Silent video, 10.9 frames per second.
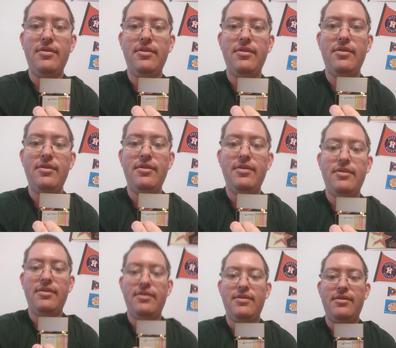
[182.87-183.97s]

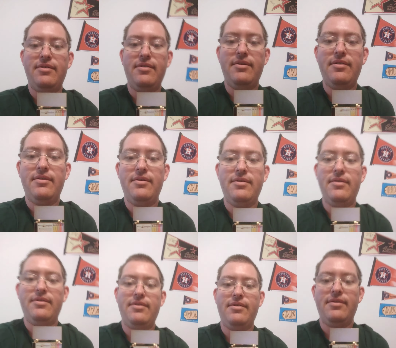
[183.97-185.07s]
(no one is talking)